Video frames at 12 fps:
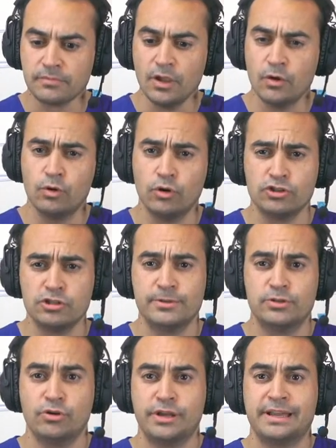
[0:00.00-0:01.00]
We'll also be
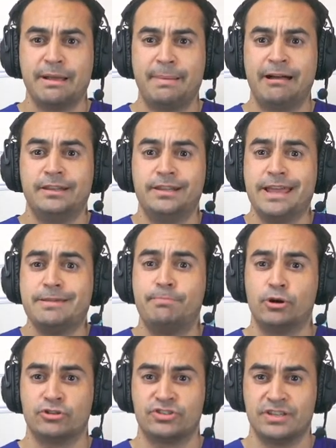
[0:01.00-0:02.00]
talking about light
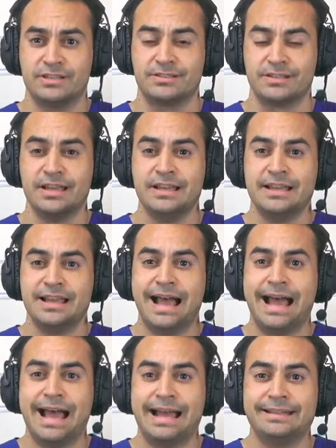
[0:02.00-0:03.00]
boxes
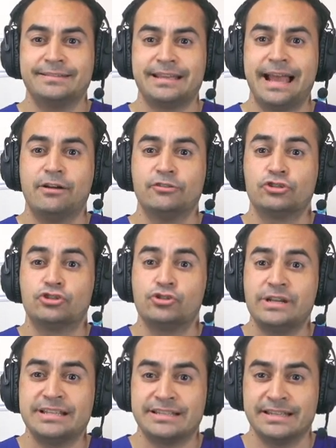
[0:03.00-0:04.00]
and how to
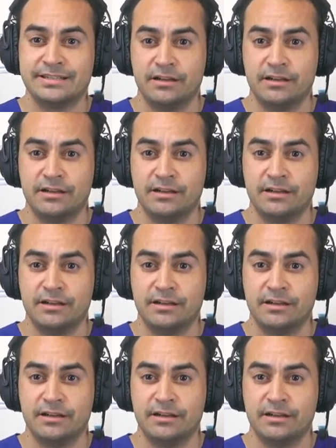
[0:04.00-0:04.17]
treat seasonal